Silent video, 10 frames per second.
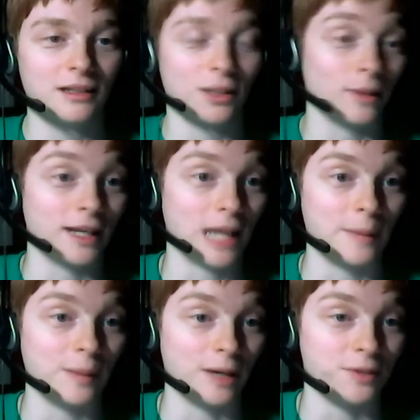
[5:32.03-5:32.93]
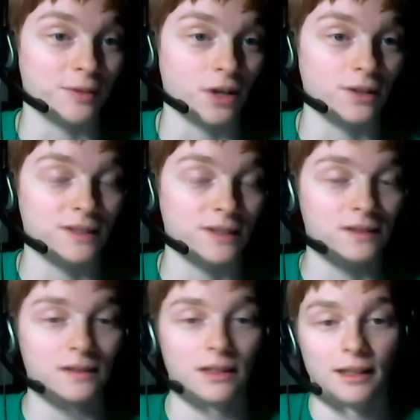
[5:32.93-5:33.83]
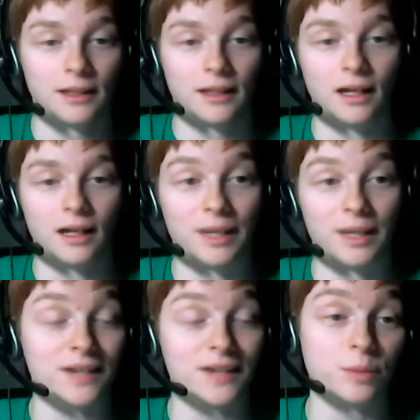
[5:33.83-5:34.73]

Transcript: it got me my results. And honestly,